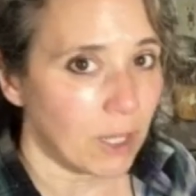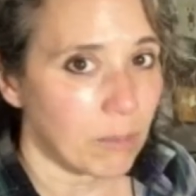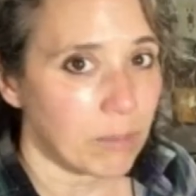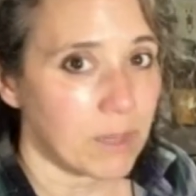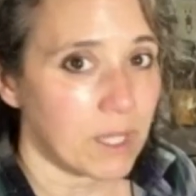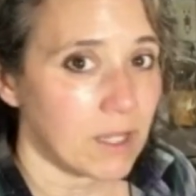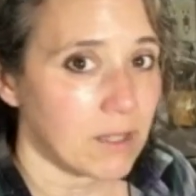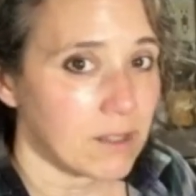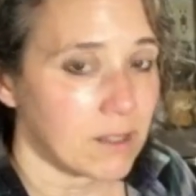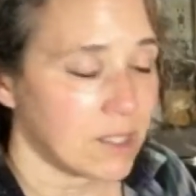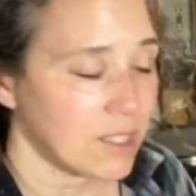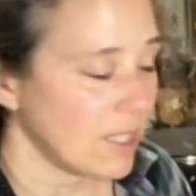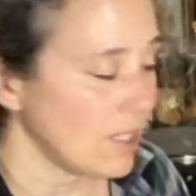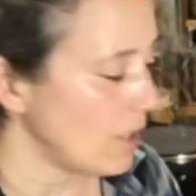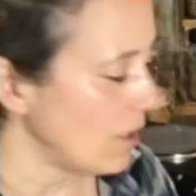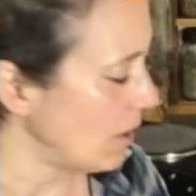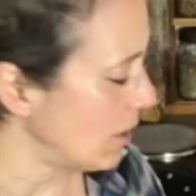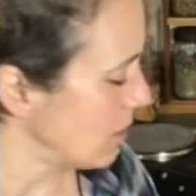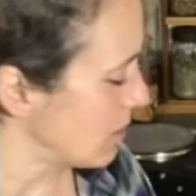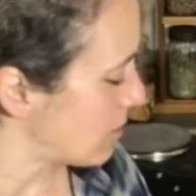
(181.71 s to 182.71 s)
up that
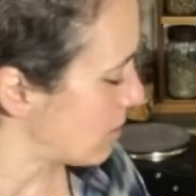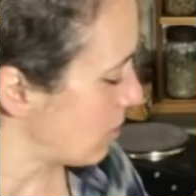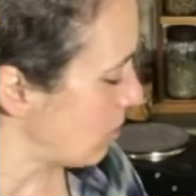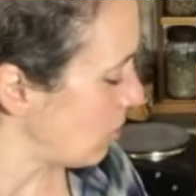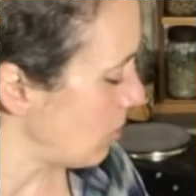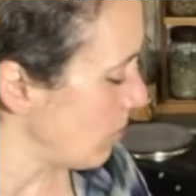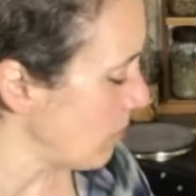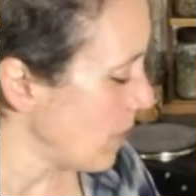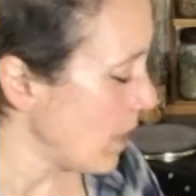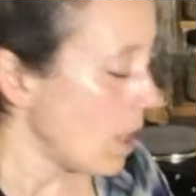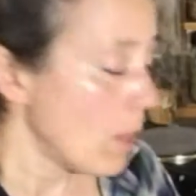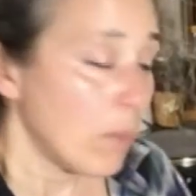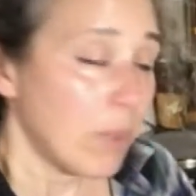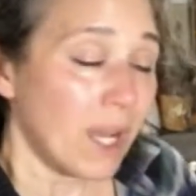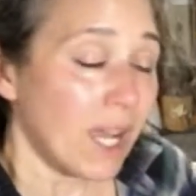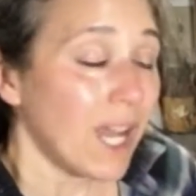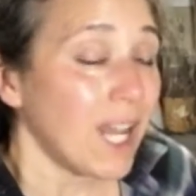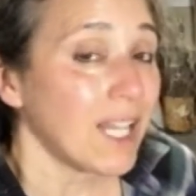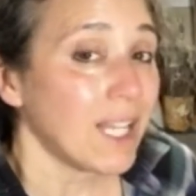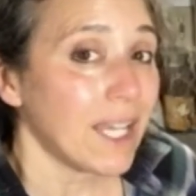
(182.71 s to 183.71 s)
seediness. So, but
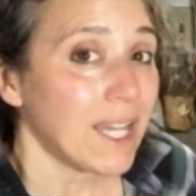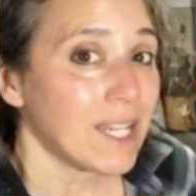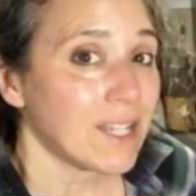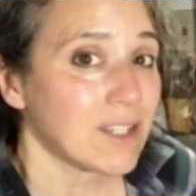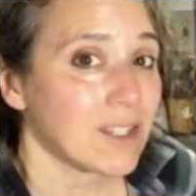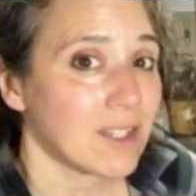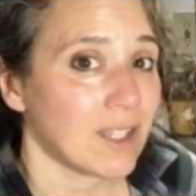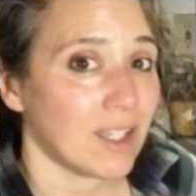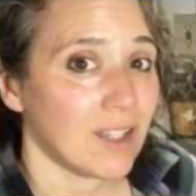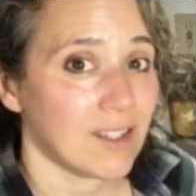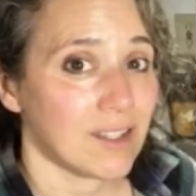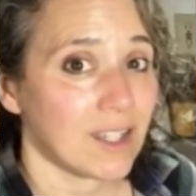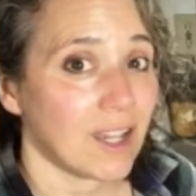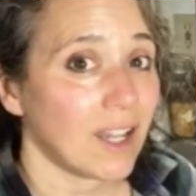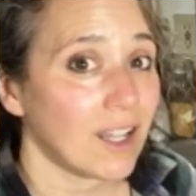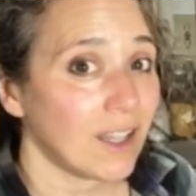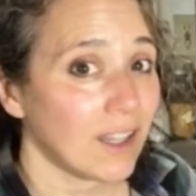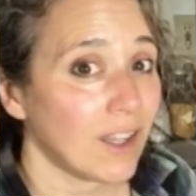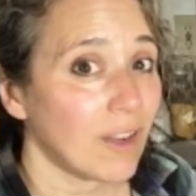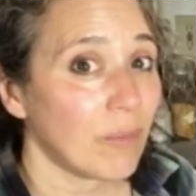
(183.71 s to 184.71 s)
I like seeds.
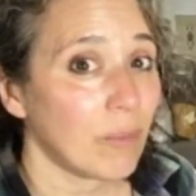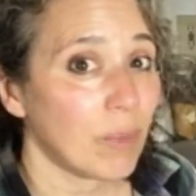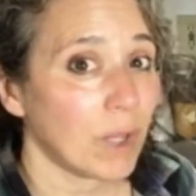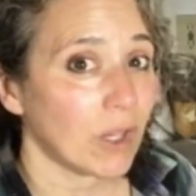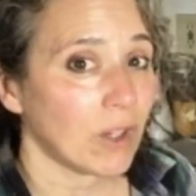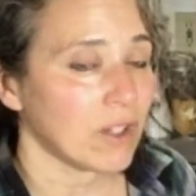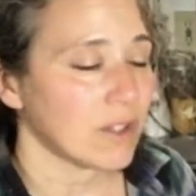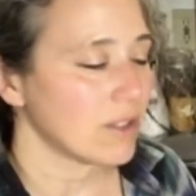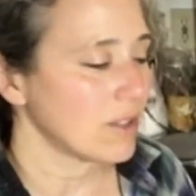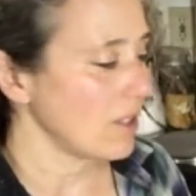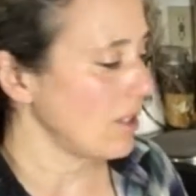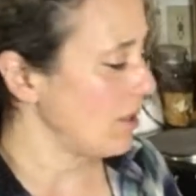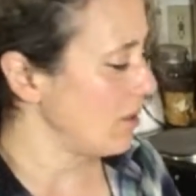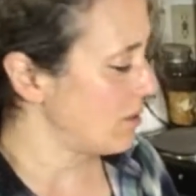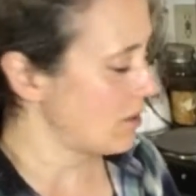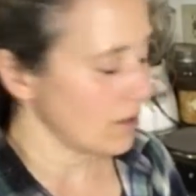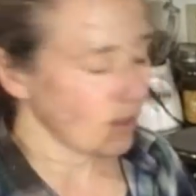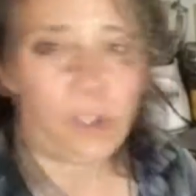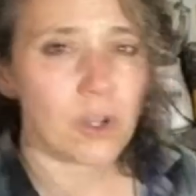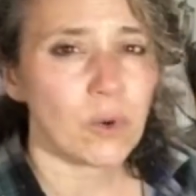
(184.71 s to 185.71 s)
I love berry
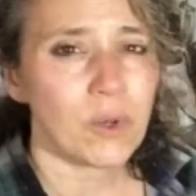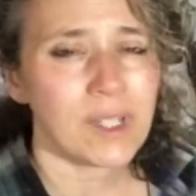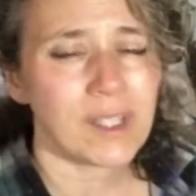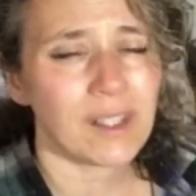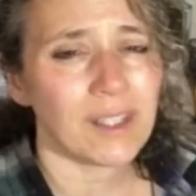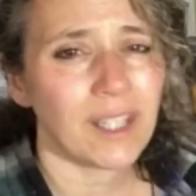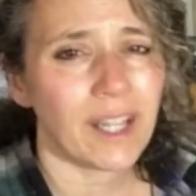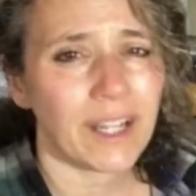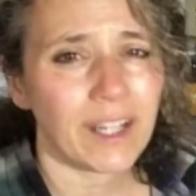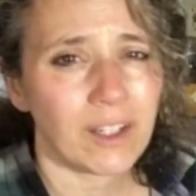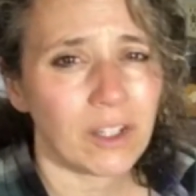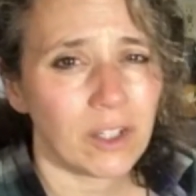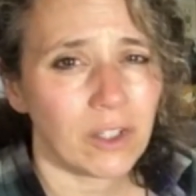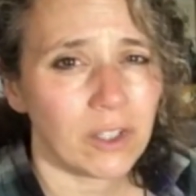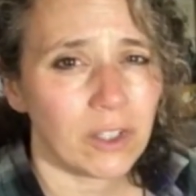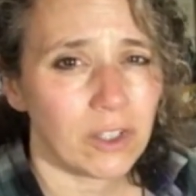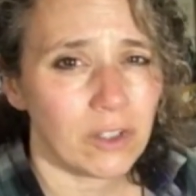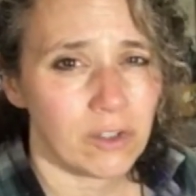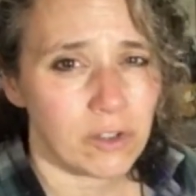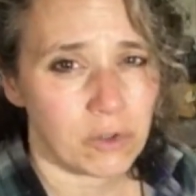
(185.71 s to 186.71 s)
seeds. There's always a lot of
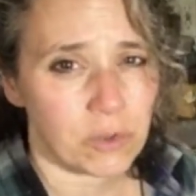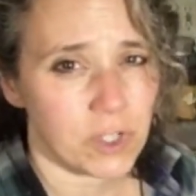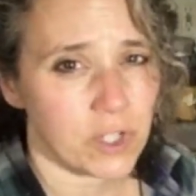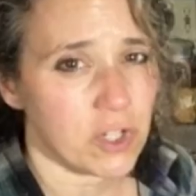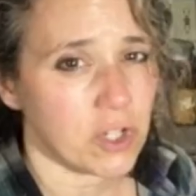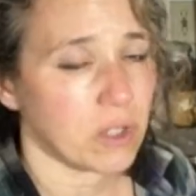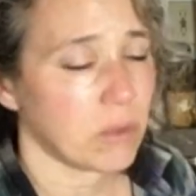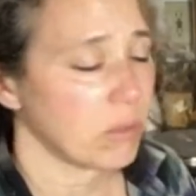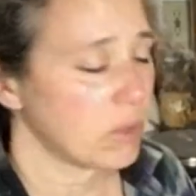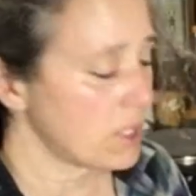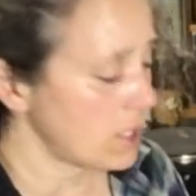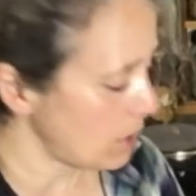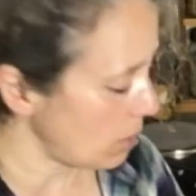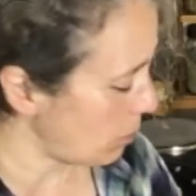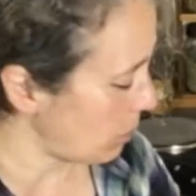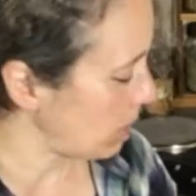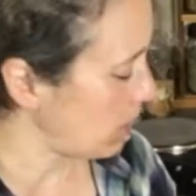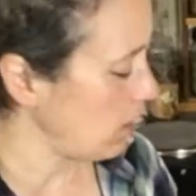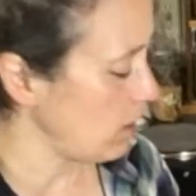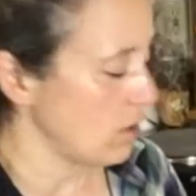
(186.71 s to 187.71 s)
good nutrition.
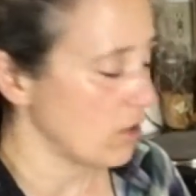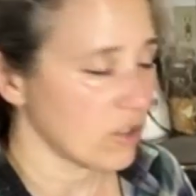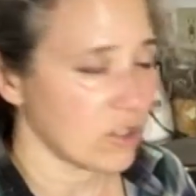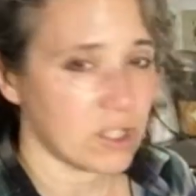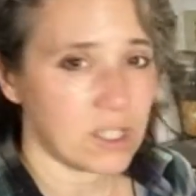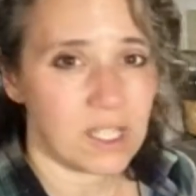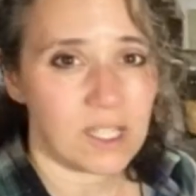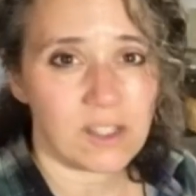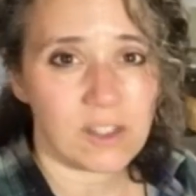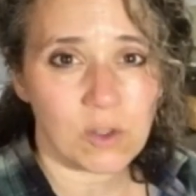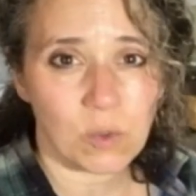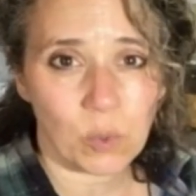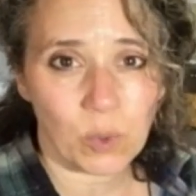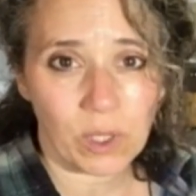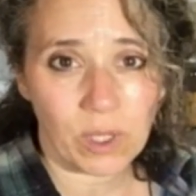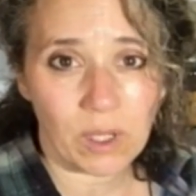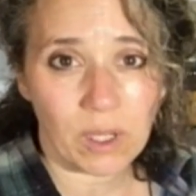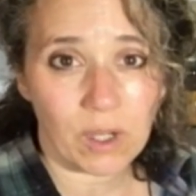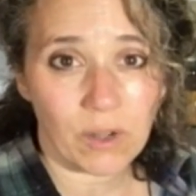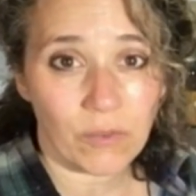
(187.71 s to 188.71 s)
Typically, the seeds are
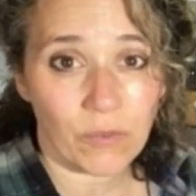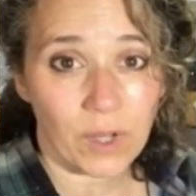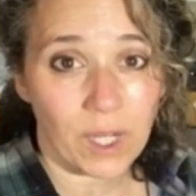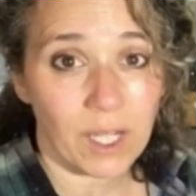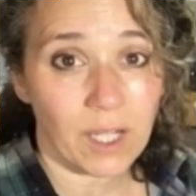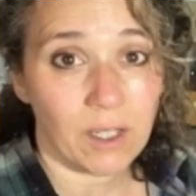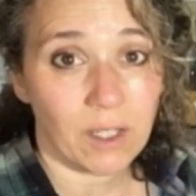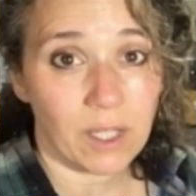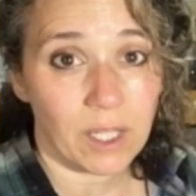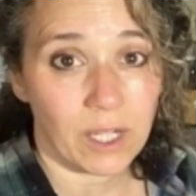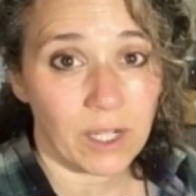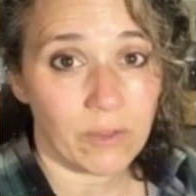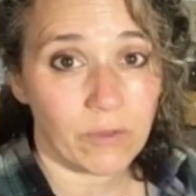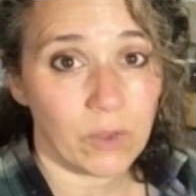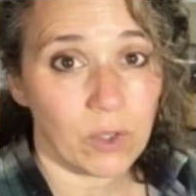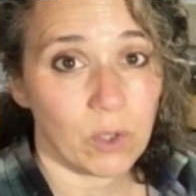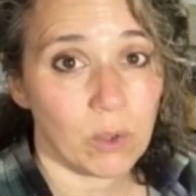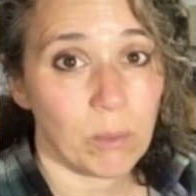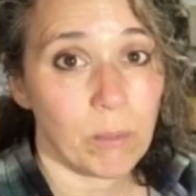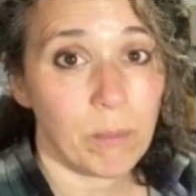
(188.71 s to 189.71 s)
where you're going to find a lot of
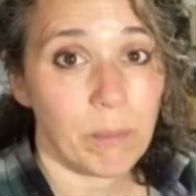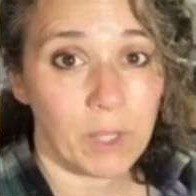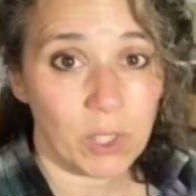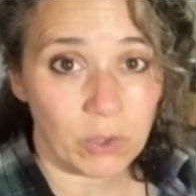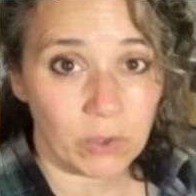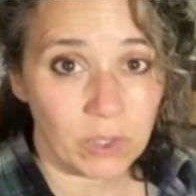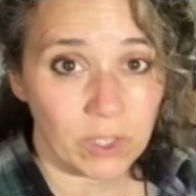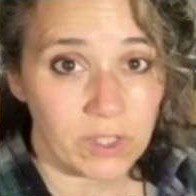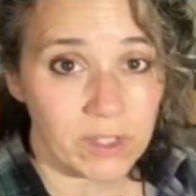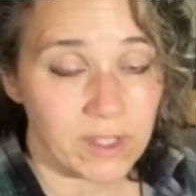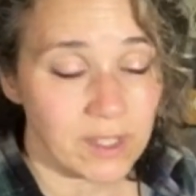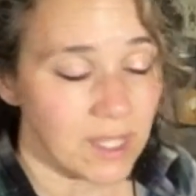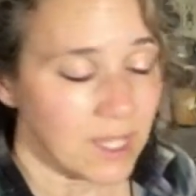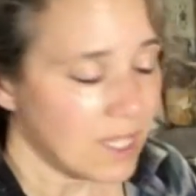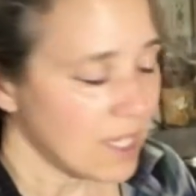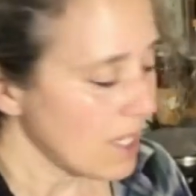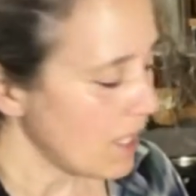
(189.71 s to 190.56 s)
your minerals.